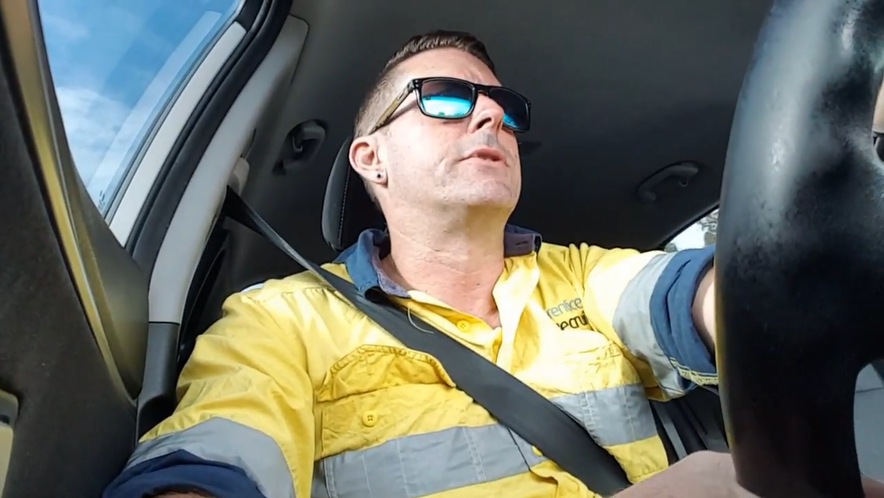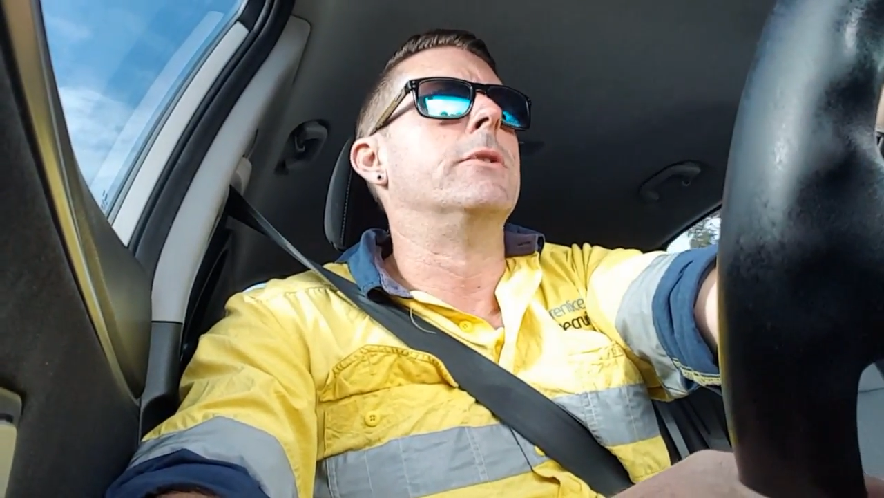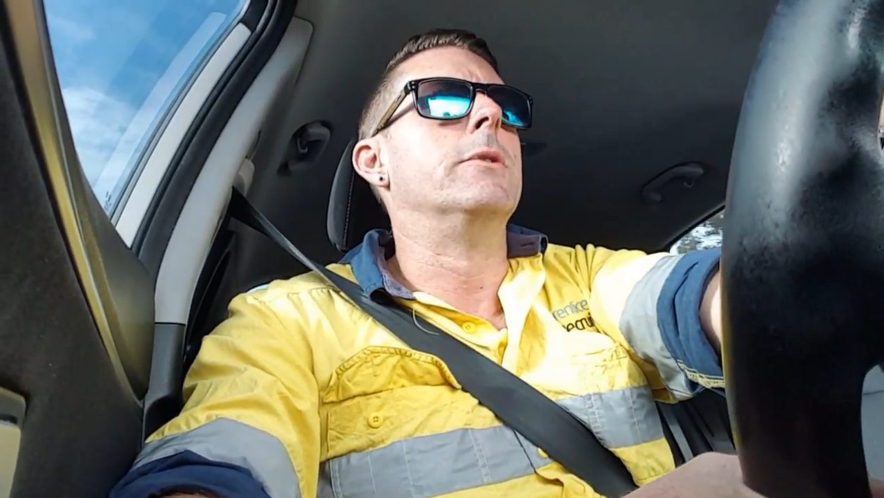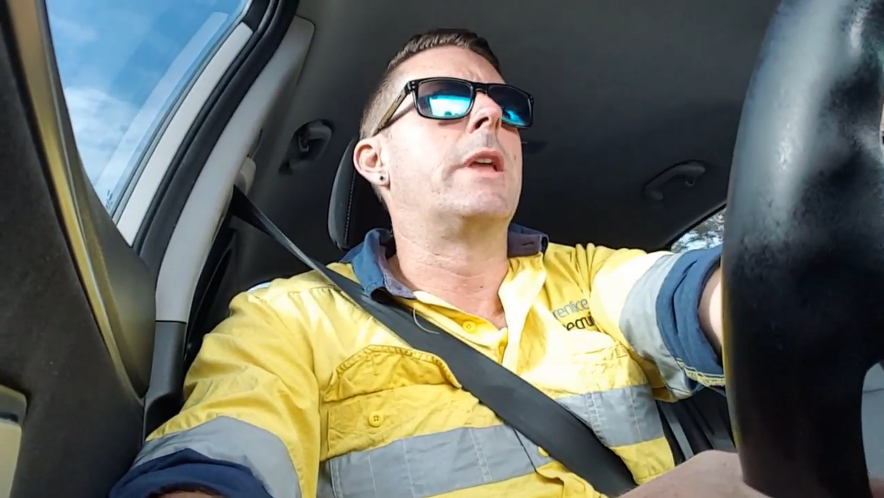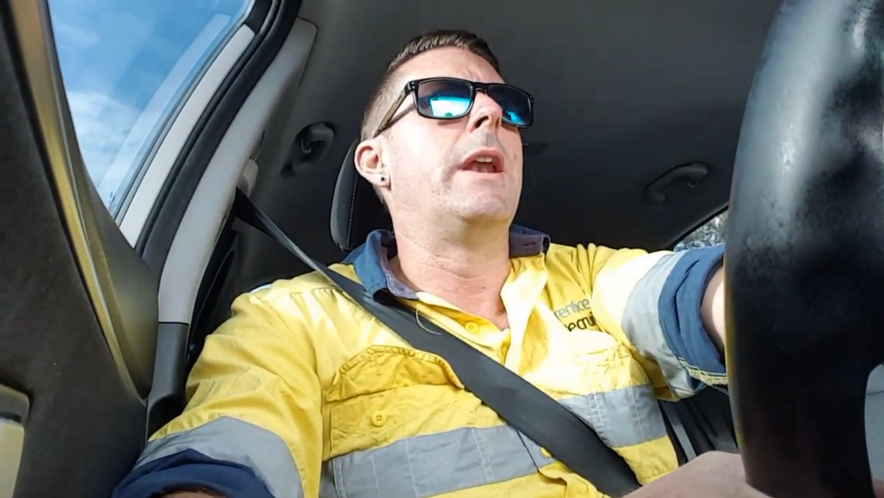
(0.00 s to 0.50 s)

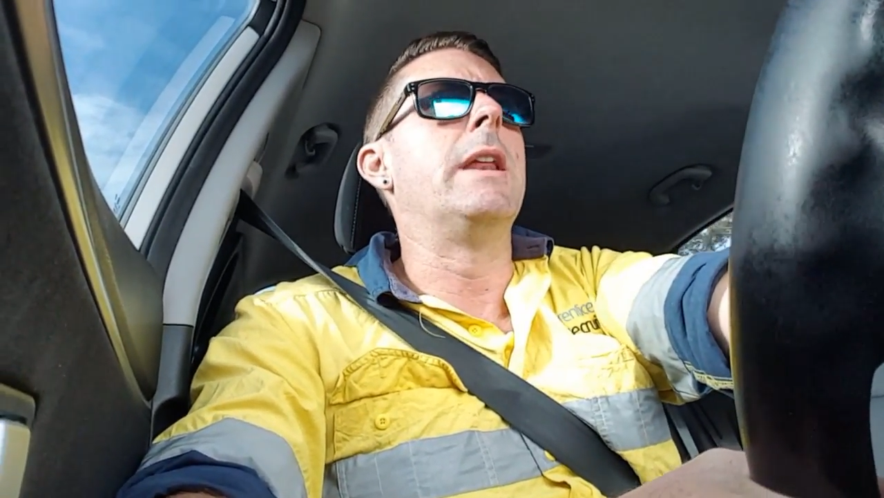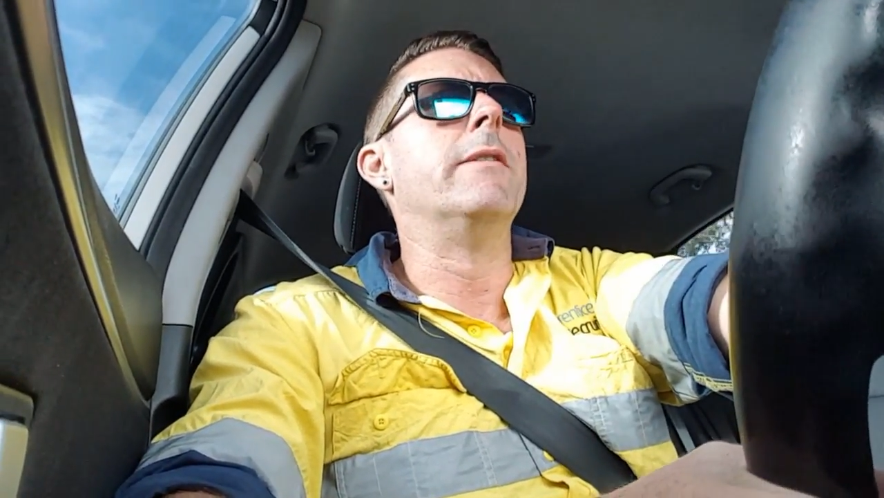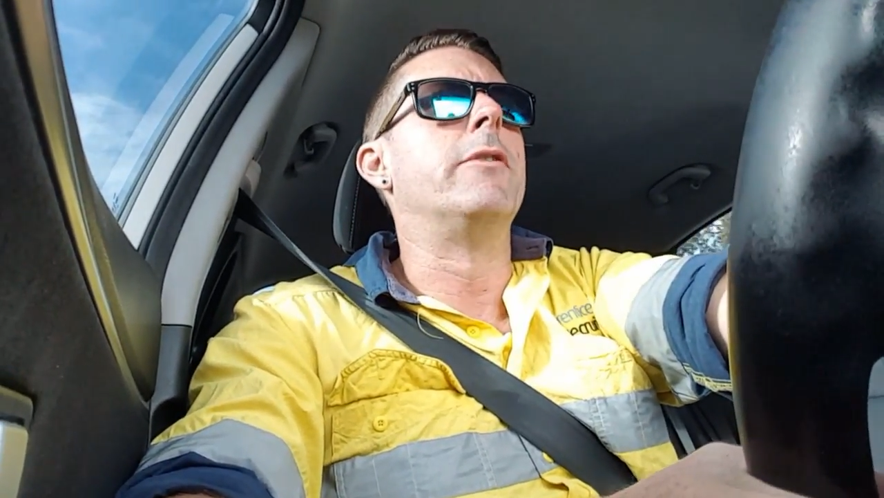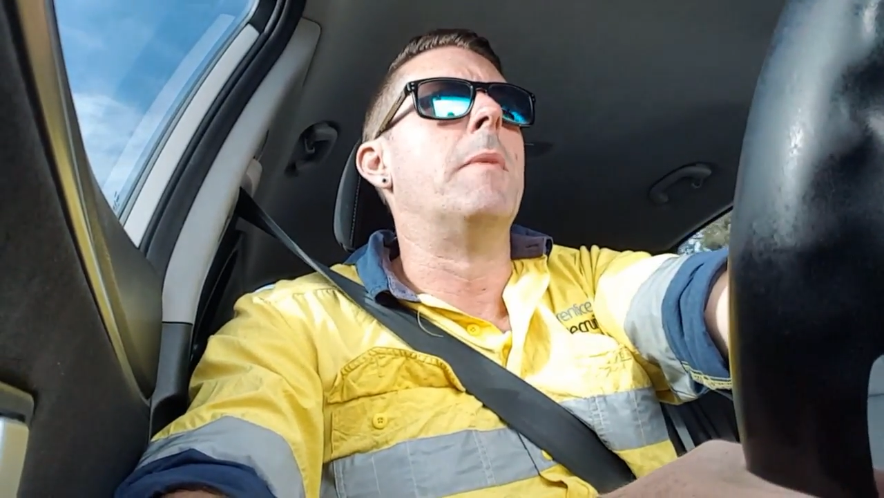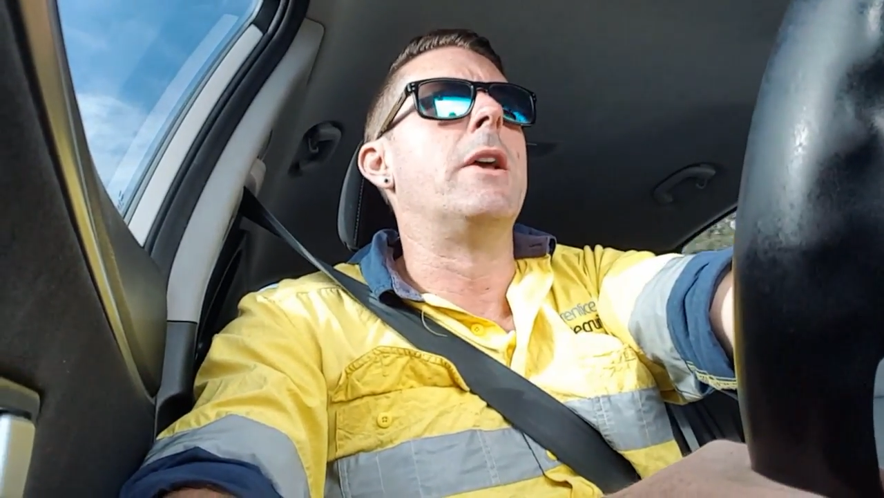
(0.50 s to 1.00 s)
to get
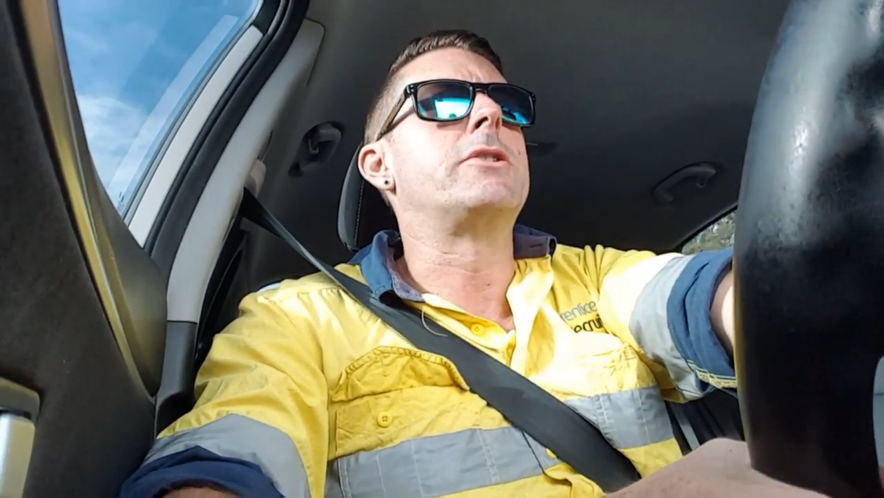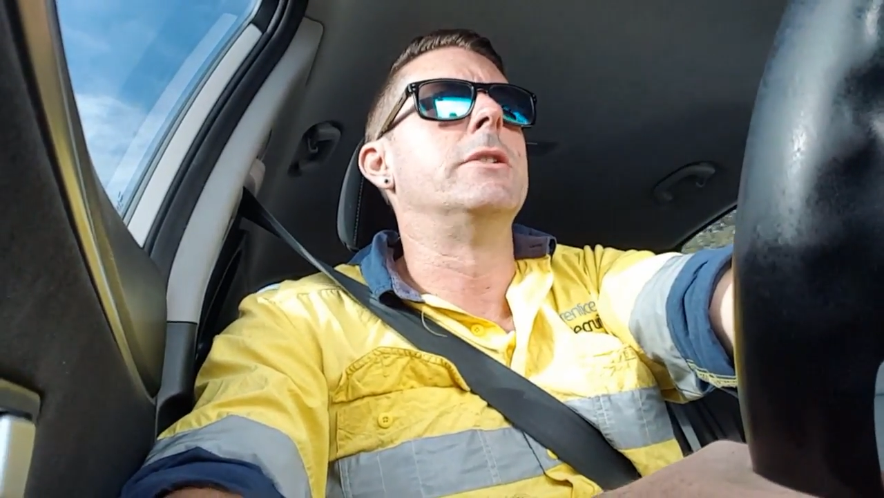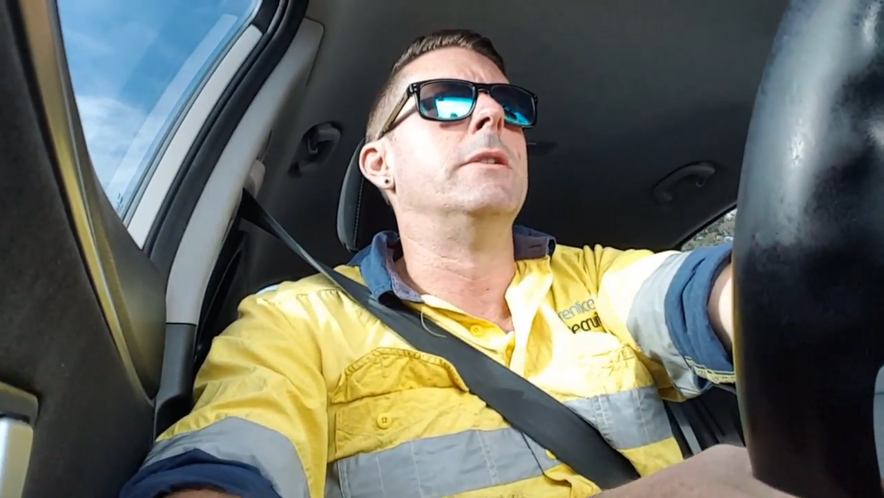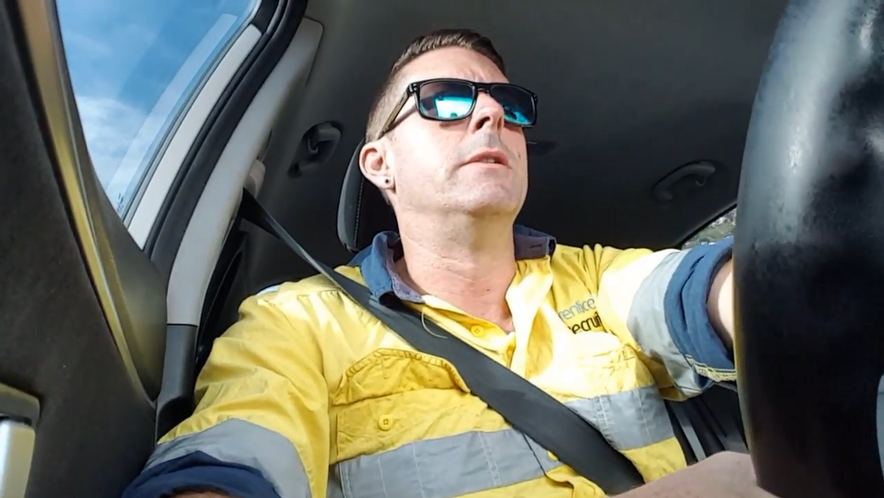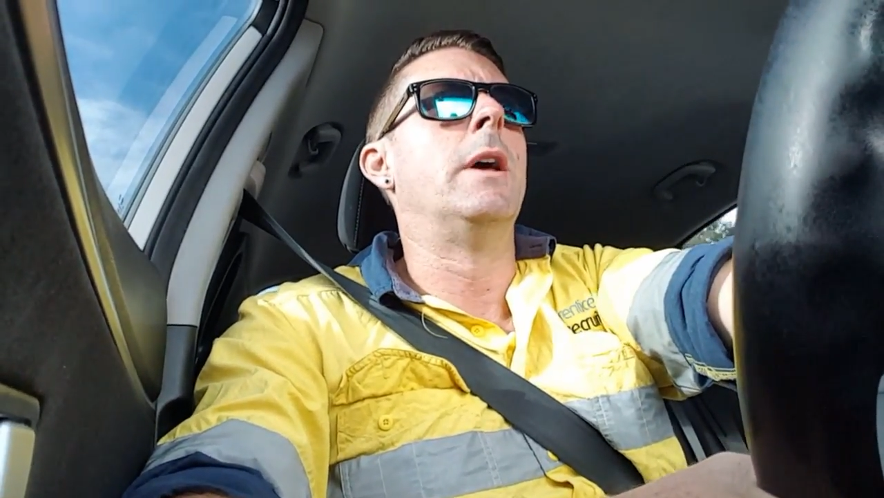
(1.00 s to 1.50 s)
any
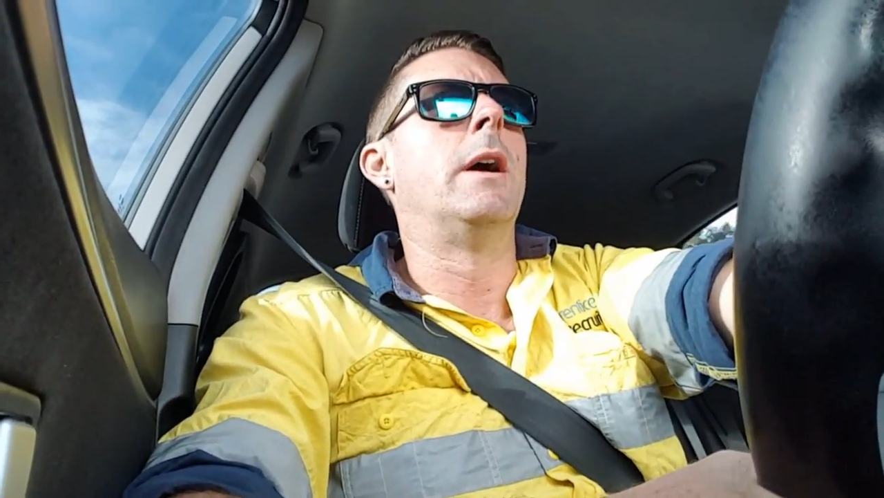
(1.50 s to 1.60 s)
information